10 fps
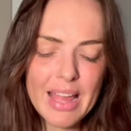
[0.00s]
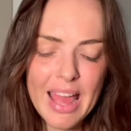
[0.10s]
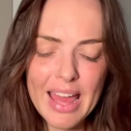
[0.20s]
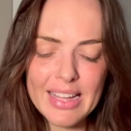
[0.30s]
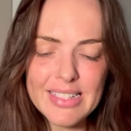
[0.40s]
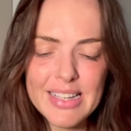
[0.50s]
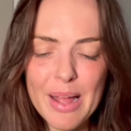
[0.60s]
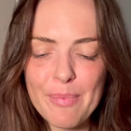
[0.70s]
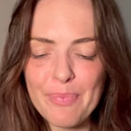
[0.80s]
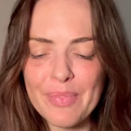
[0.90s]
And
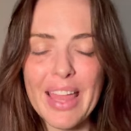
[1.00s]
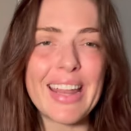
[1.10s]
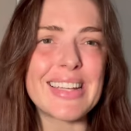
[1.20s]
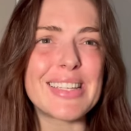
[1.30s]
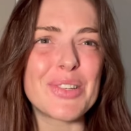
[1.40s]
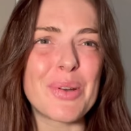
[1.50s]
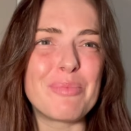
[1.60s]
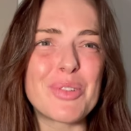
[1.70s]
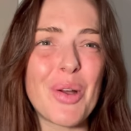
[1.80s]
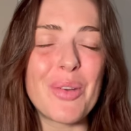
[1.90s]
I said to him,
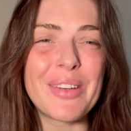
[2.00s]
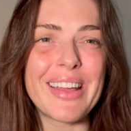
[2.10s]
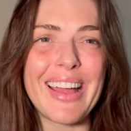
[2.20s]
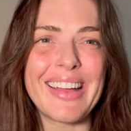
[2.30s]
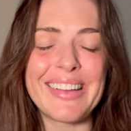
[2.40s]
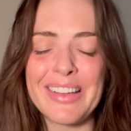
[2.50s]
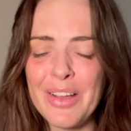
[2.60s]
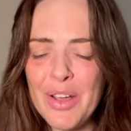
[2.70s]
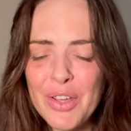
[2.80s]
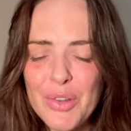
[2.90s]
you
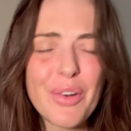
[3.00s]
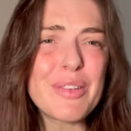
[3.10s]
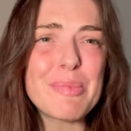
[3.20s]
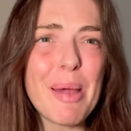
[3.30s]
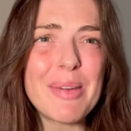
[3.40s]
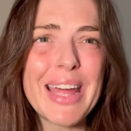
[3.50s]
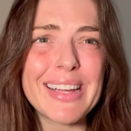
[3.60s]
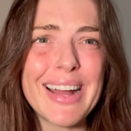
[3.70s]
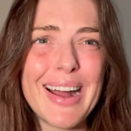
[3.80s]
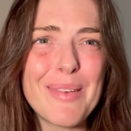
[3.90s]
don't have to buy me
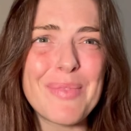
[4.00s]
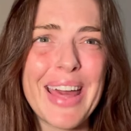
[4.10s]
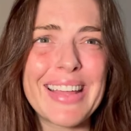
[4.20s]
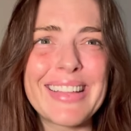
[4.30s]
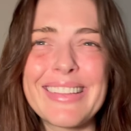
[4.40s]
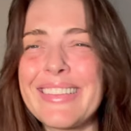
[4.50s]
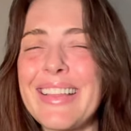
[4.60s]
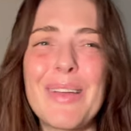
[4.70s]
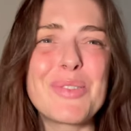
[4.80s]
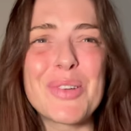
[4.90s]
that cup. Like,
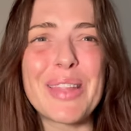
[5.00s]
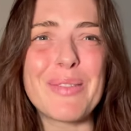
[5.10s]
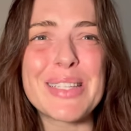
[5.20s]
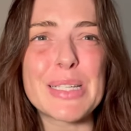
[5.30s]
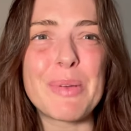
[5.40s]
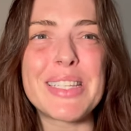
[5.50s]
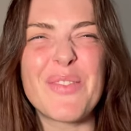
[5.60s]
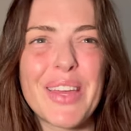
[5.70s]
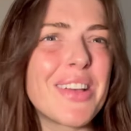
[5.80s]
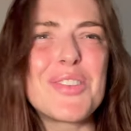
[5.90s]
I'm sure that was
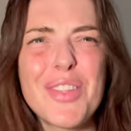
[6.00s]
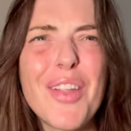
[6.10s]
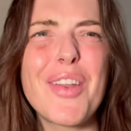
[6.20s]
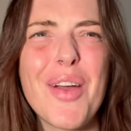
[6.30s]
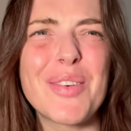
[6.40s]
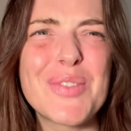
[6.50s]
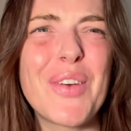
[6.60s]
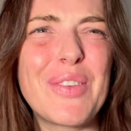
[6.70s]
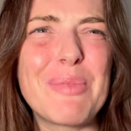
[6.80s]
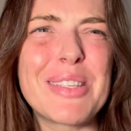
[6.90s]
expensive. He goes, no, it was
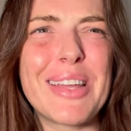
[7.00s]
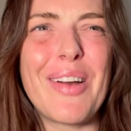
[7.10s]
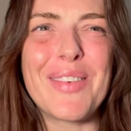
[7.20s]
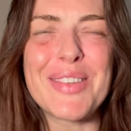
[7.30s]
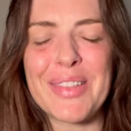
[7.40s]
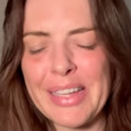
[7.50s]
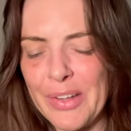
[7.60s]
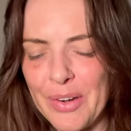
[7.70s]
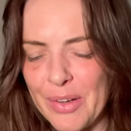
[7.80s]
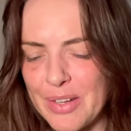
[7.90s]
50% off. So I think it
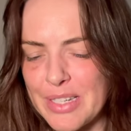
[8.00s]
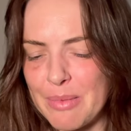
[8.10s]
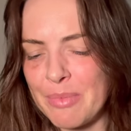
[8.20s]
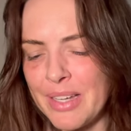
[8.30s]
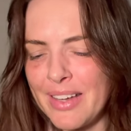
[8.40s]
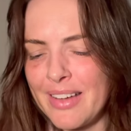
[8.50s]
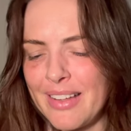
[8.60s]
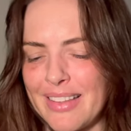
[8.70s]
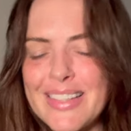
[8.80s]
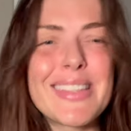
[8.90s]
only cost him
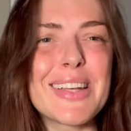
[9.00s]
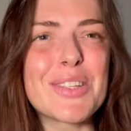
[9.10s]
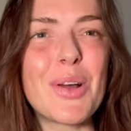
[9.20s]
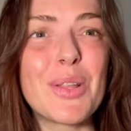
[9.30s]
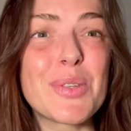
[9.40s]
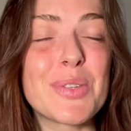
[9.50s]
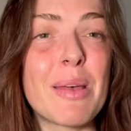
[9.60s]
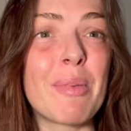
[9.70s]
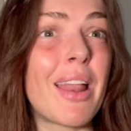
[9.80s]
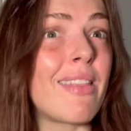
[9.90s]
$6 or
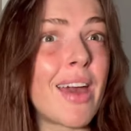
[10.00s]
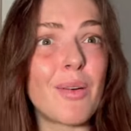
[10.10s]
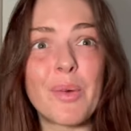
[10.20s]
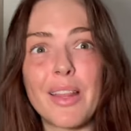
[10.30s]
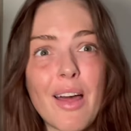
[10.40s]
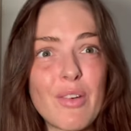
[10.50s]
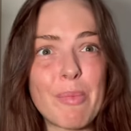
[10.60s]
something like that. We love a